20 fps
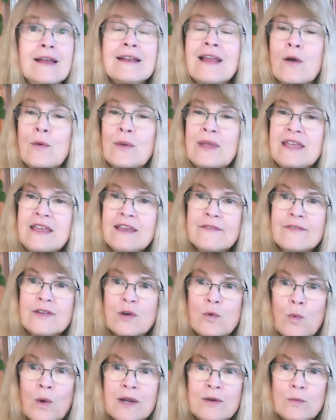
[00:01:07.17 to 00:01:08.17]
Now,
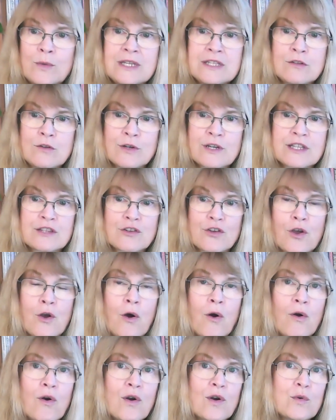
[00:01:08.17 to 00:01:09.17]
even when we look at the
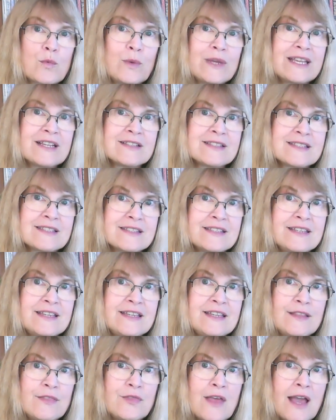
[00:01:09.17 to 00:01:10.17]
card, we can
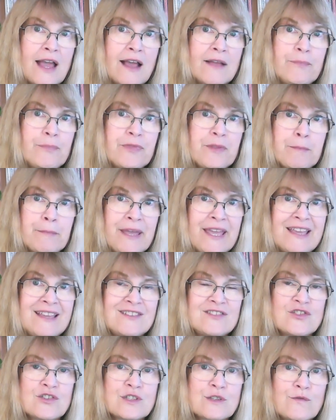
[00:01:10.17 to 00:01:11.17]
see that the
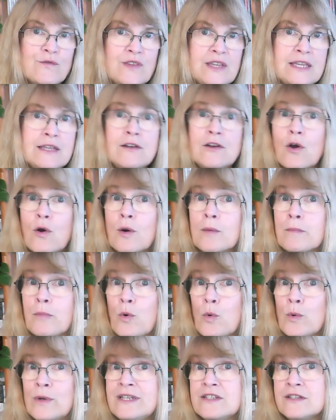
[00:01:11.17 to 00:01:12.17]
page's feet are
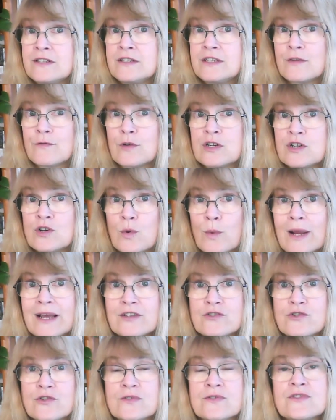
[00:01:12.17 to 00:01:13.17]
pointed different
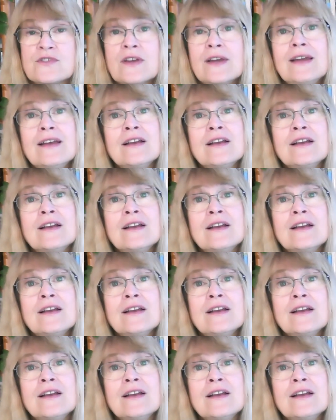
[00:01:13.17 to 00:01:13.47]
directions.